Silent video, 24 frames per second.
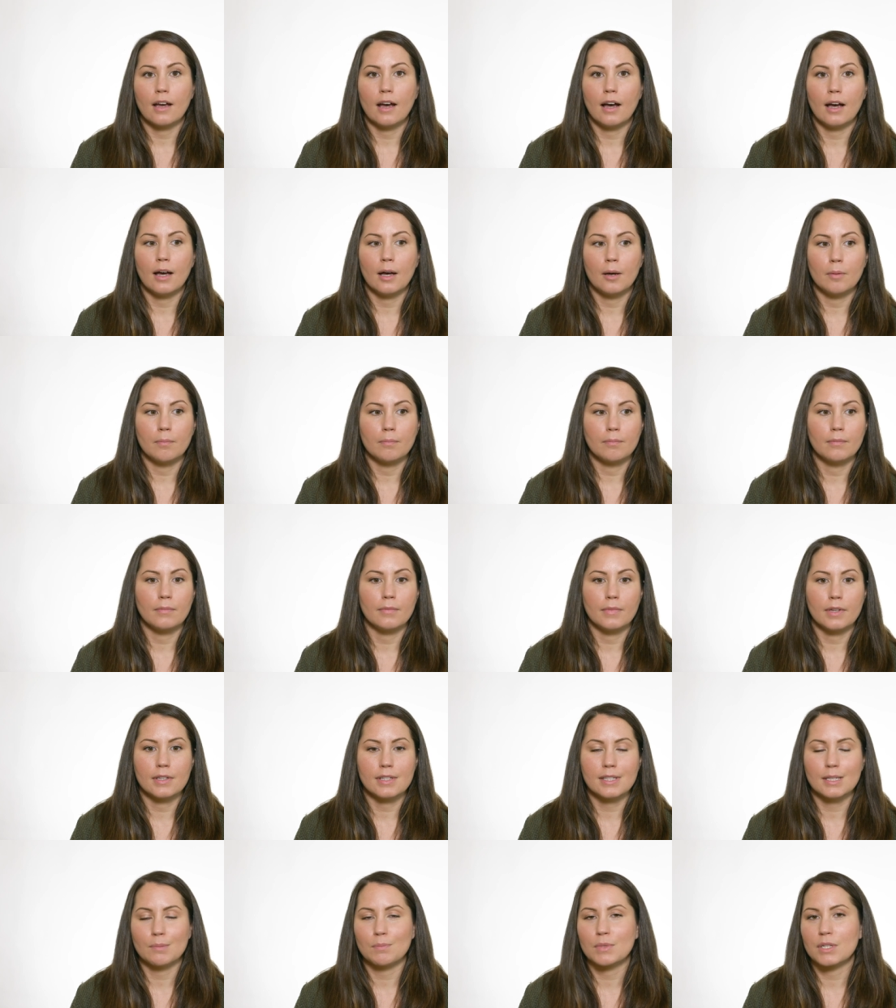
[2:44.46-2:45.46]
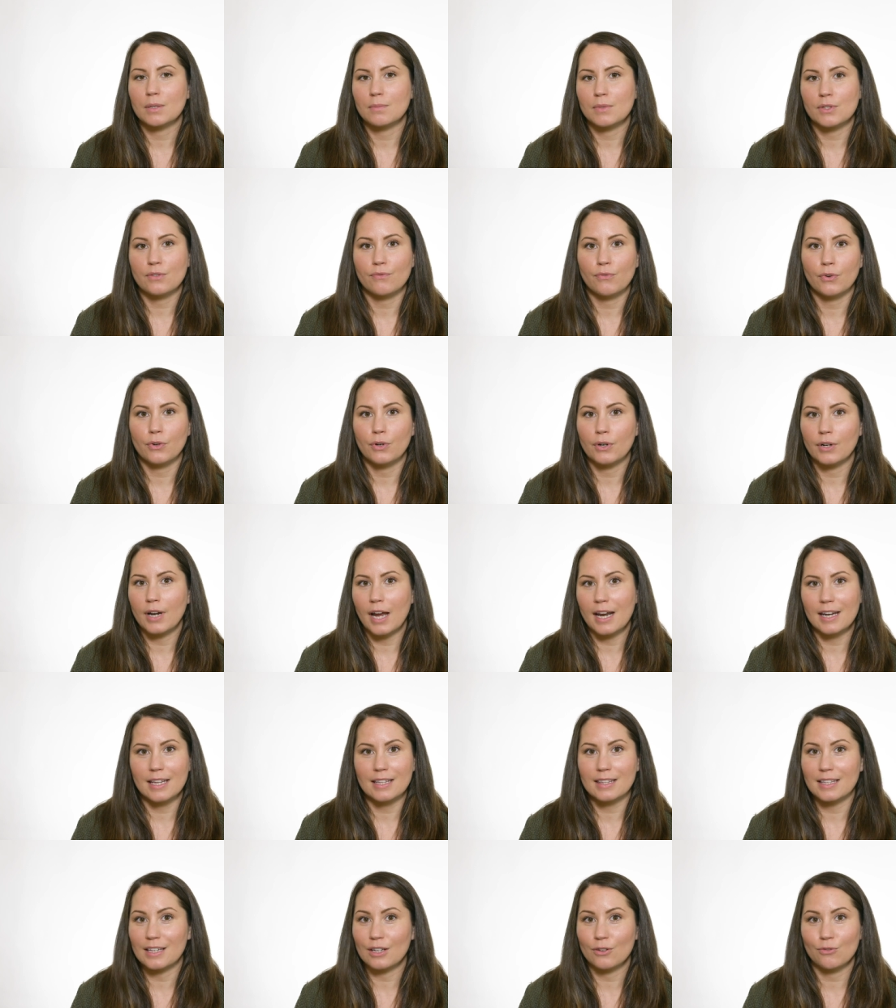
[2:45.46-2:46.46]
Um, symptoms for
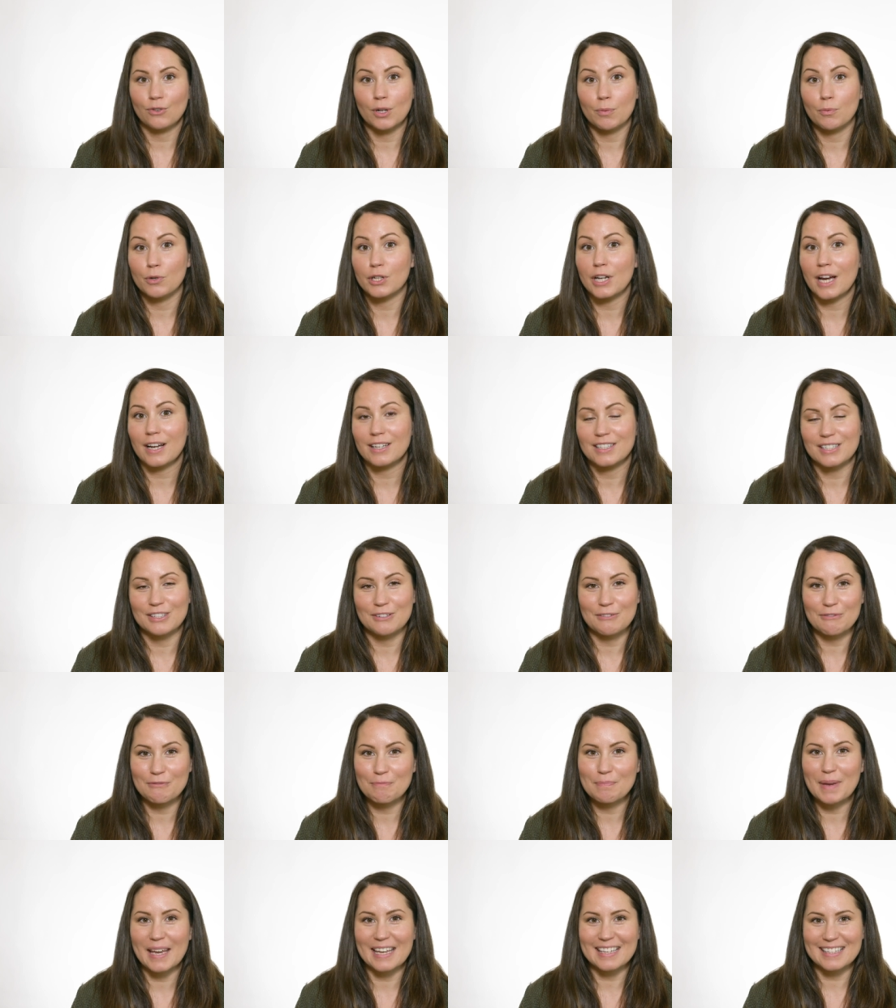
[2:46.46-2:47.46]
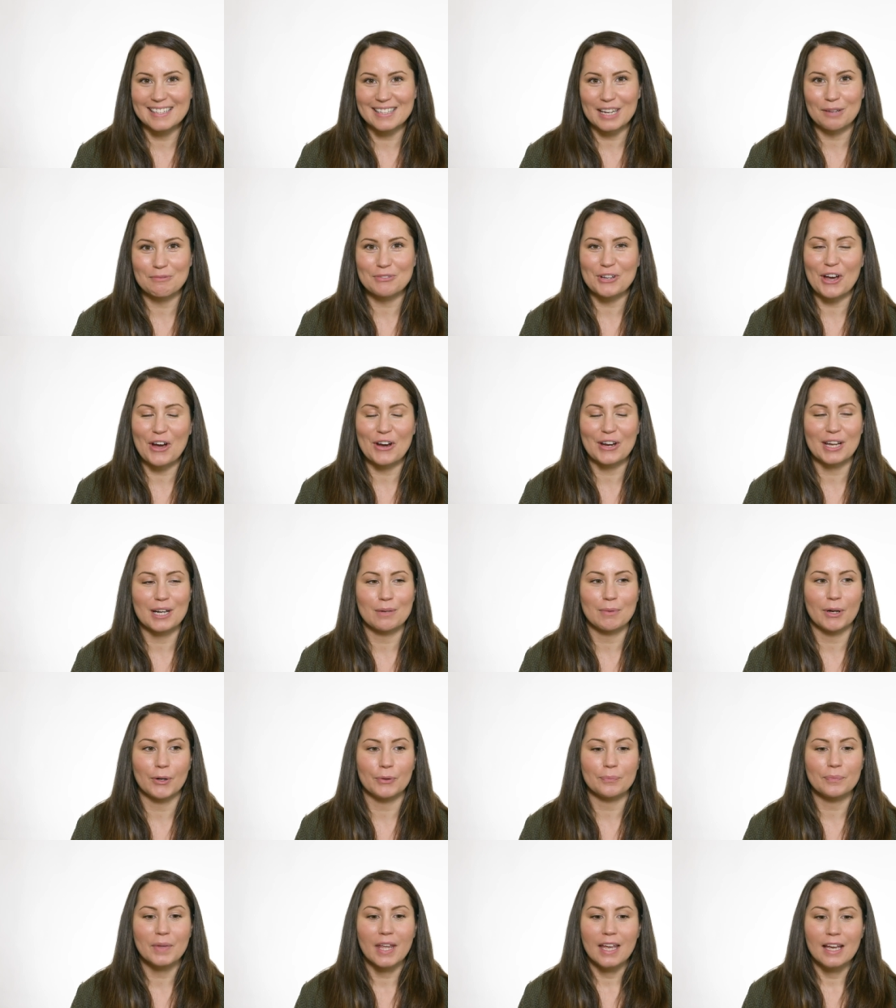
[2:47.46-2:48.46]
anything reproductive based, I'm talking
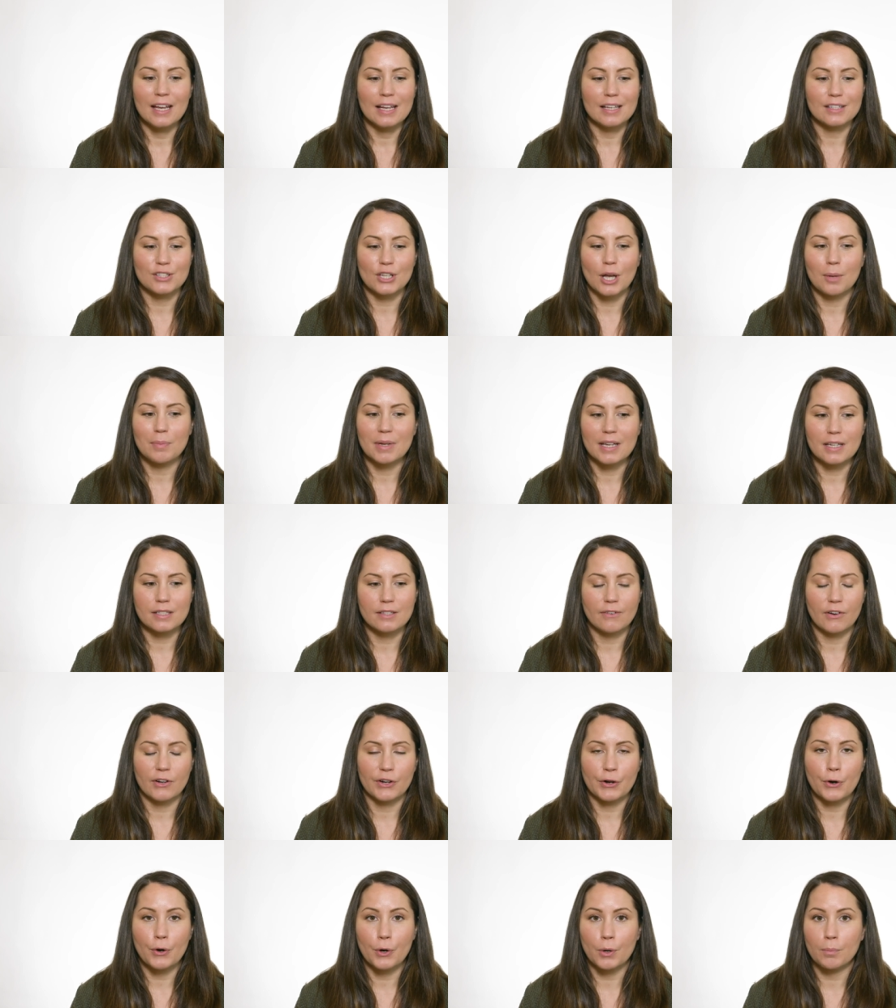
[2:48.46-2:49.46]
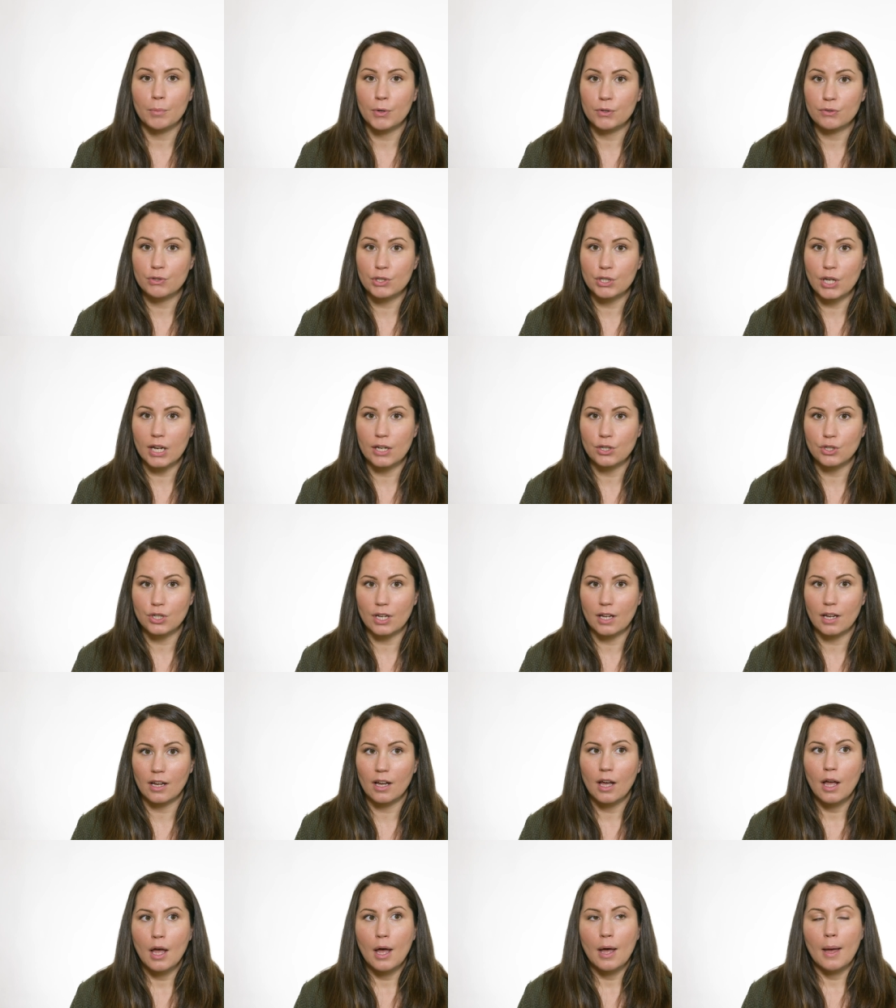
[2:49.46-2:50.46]
about. It's all because of our hormones
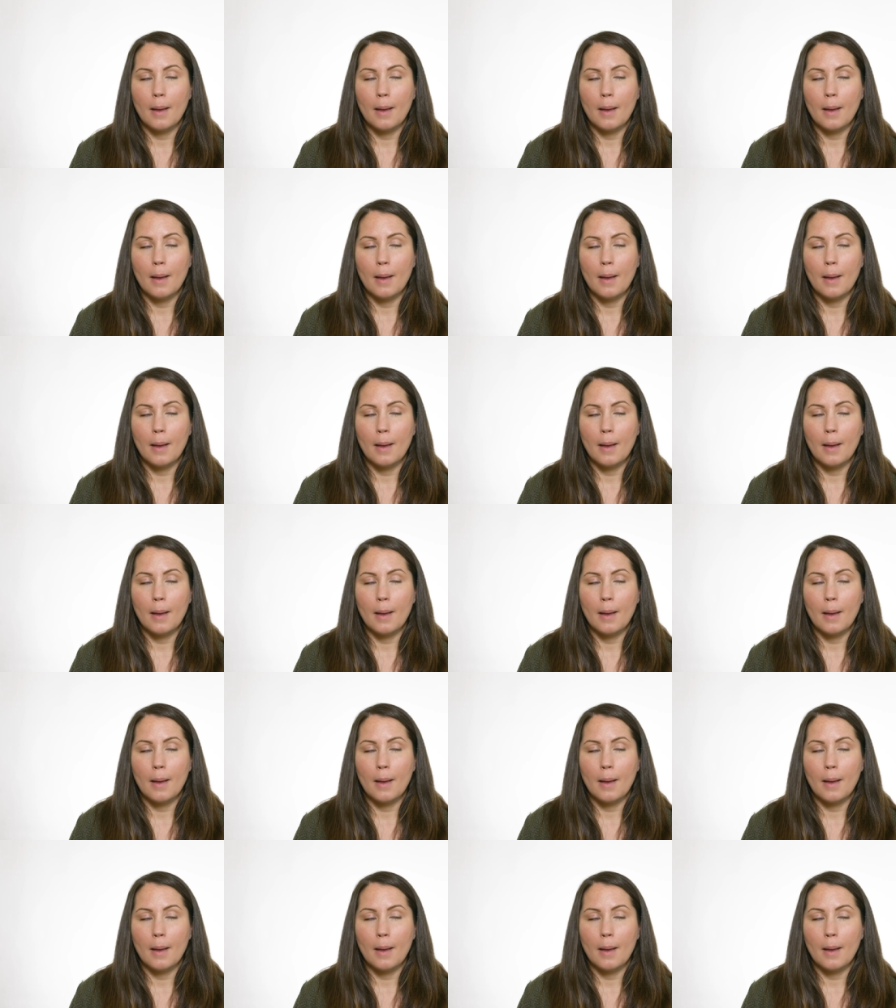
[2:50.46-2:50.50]
changing.